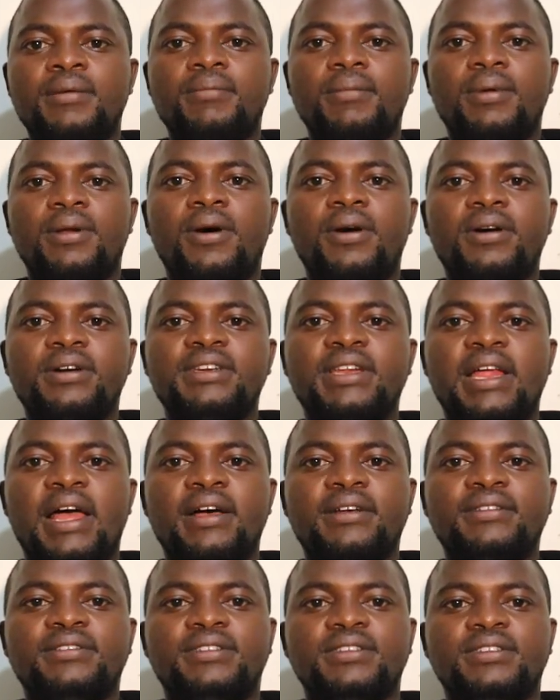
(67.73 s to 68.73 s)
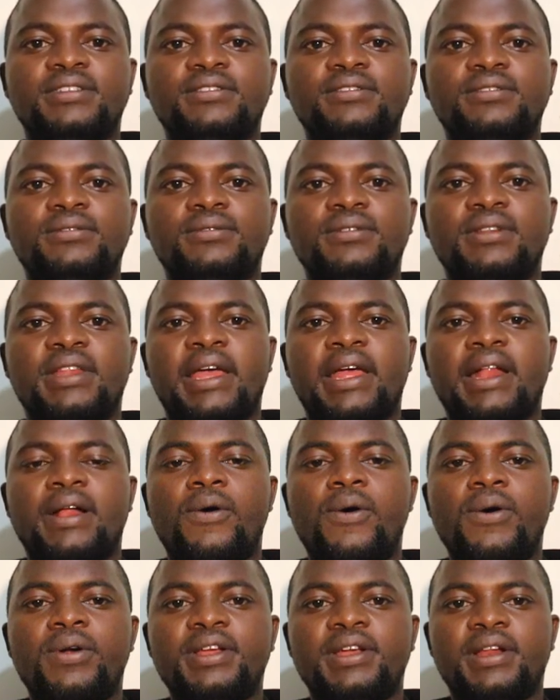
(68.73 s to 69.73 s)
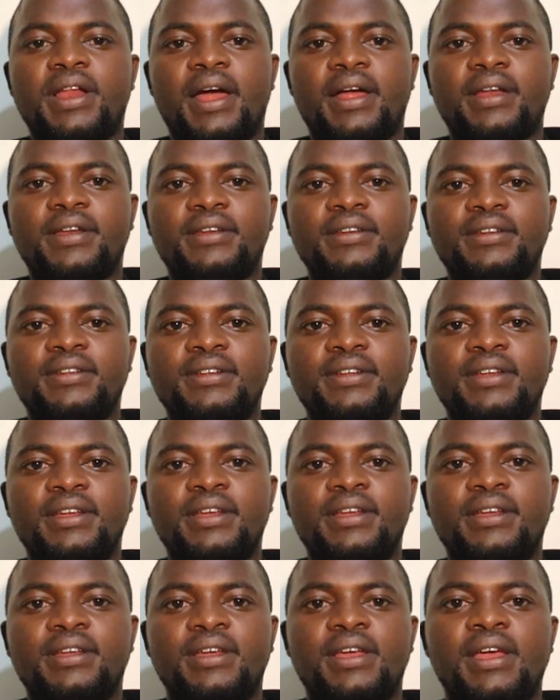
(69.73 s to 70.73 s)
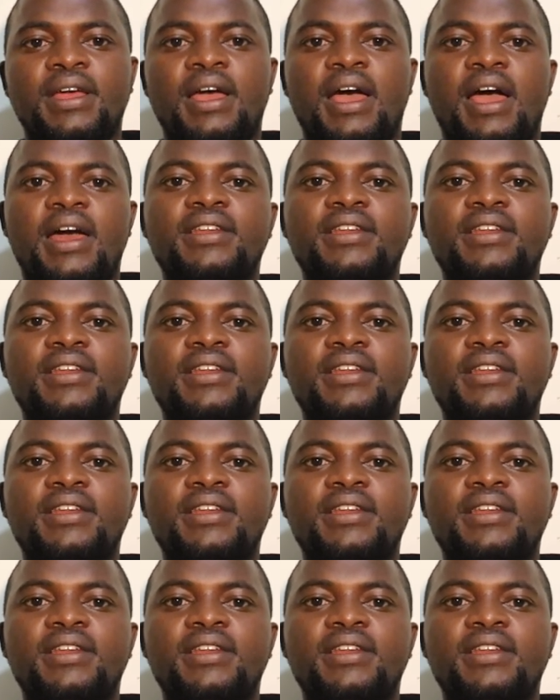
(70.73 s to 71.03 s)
blocked access to the Holy Land,